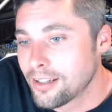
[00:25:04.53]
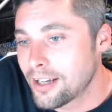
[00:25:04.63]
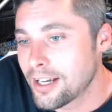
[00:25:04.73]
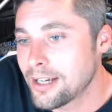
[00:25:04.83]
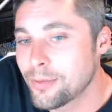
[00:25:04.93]

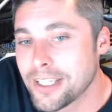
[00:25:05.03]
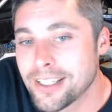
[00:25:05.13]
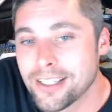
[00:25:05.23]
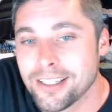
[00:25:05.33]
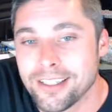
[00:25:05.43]
I'm
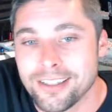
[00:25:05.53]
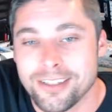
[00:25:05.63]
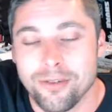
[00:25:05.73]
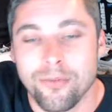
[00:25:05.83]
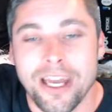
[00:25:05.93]
in
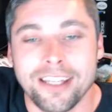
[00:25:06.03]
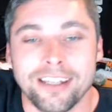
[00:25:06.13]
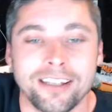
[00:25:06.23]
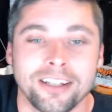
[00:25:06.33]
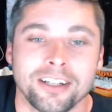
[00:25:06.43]

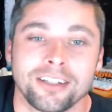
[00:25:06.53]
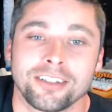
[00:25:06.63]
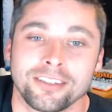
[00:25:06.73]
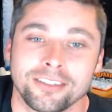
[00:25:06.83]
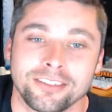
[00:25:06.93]
Temecula.
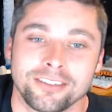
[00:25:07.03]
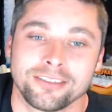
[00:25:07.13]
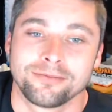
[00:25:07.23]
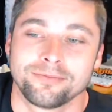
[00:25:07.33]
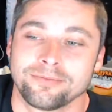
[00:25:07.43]

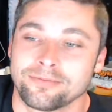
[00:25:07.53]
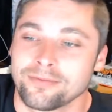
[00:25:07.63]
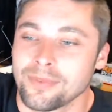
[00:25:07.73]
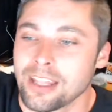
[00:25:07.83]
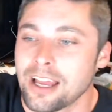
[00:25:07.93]

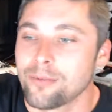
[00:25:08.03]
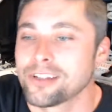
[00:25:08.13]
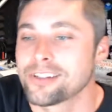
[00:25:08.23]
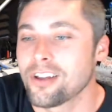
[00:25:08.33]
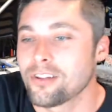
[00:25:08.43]
I'm in
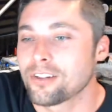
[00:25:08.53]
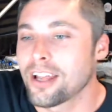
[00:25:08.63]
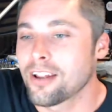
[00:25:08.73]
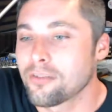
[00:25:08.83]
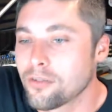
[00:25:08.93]
Southern
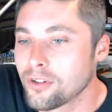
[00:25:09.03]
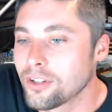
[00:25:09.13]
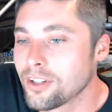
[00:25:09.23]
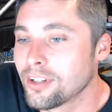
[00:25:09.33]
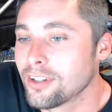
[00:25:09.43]

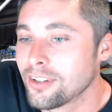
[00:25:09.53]
California.